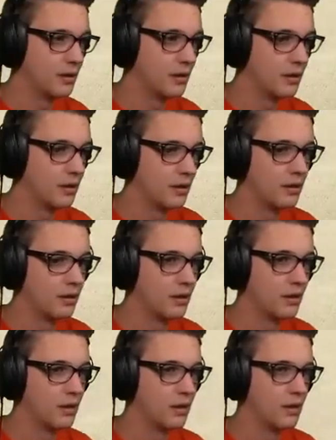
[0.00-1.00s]

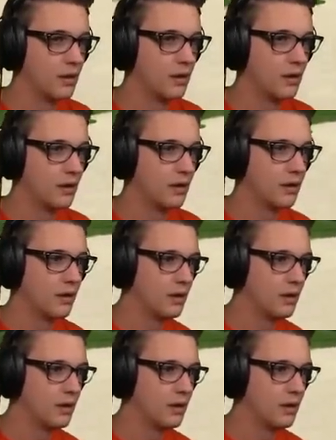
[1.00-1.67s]
[no speech]